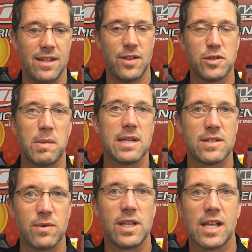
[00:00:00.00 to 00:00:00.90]
those bikes
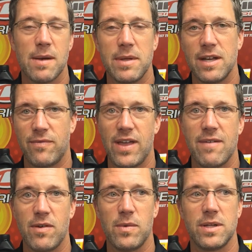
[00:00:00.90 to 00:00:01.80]
have really come into
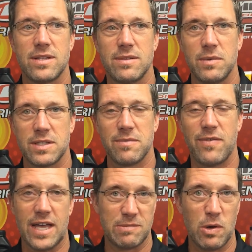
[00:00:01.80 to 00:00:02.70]
favor with some
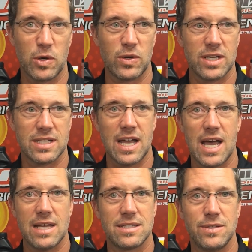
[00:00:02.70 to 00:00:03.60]
fast motocross
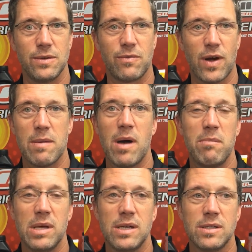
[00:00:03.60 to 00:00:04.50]
guys doing frame
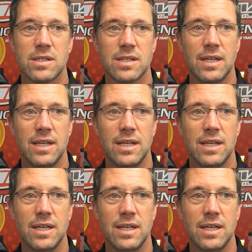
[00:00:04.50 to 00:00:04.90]
up builds.